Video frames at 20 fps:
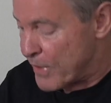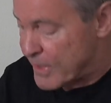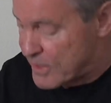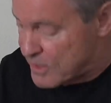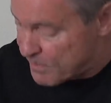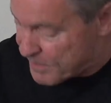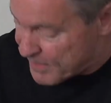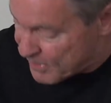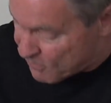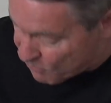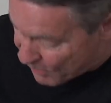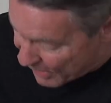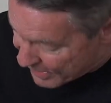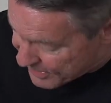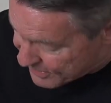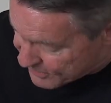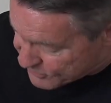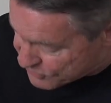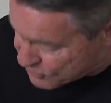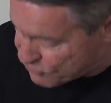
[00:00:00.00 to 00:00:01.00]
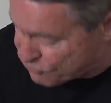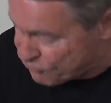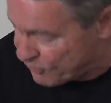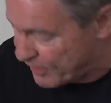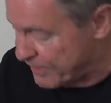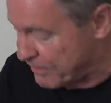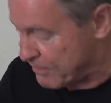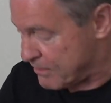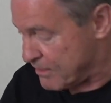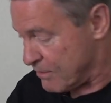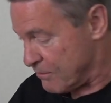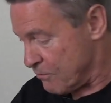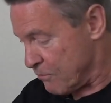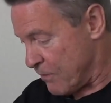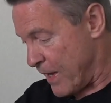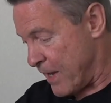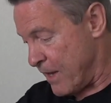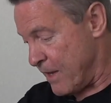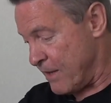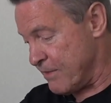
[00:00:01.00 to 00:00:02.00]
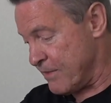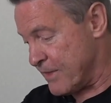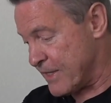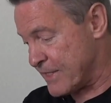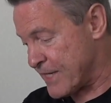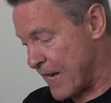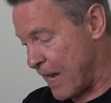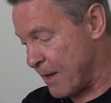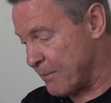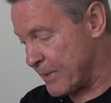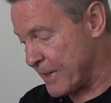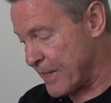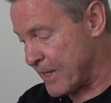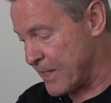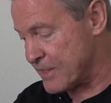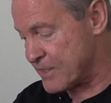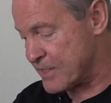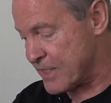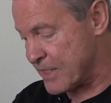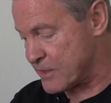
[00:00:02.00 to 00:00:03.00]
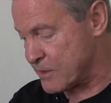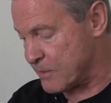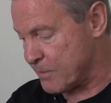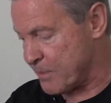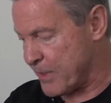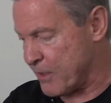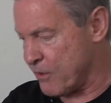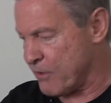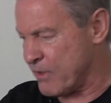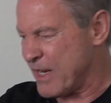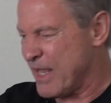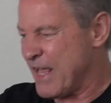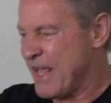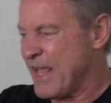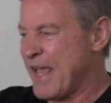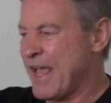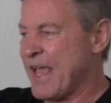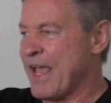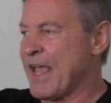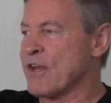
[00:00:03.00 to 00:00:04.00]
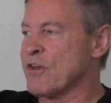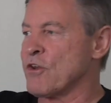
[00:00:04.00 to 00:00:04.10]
going to be ready to drink when the tablet has disappeared.